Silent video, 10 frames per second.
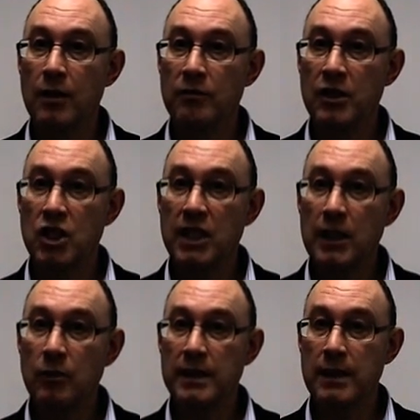which
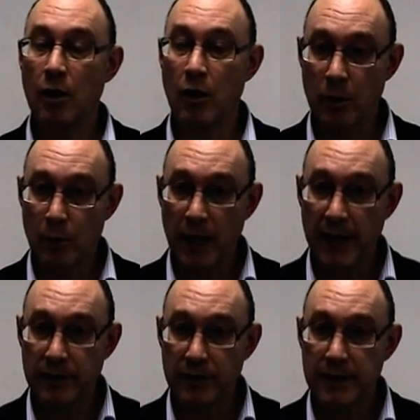deal with
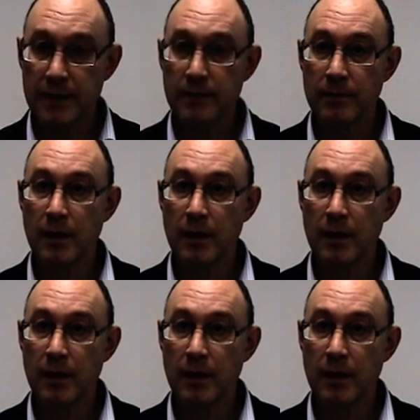carbohydrates,